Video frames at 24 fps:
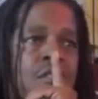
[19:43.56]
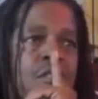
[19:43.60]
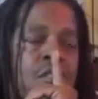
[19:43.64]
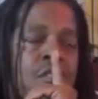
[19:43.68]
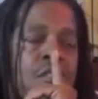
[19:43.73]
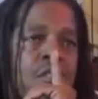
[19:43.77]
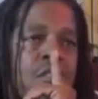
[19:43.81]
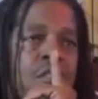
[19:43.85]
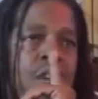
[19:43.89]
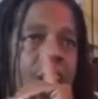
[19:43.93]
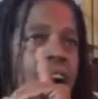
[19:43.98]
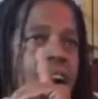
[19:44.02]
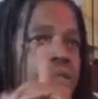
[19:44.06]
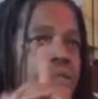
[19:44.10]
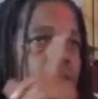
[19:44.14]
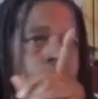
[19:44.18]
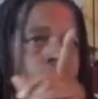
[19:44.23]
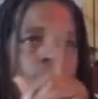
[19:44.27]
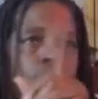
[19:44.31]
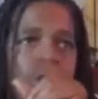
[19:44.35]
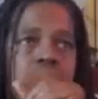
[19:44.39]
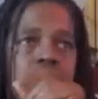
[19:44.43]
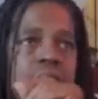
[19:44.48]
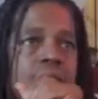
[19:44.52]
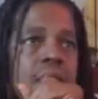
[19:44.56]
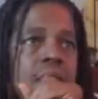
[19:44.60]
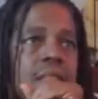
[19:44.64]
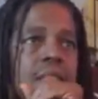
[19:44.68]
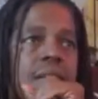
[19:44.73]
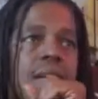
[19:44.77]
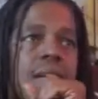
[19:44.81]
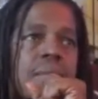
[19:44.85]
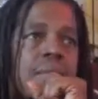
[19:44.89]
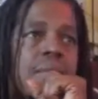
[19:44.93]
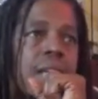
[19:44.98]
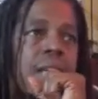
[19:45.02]
have all said the
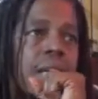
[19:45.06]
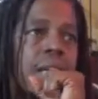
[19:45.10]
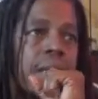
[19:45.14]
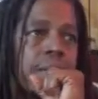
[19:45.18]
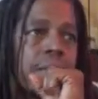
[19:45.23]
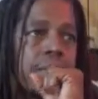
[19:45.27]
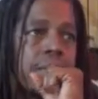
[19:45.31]
same thing.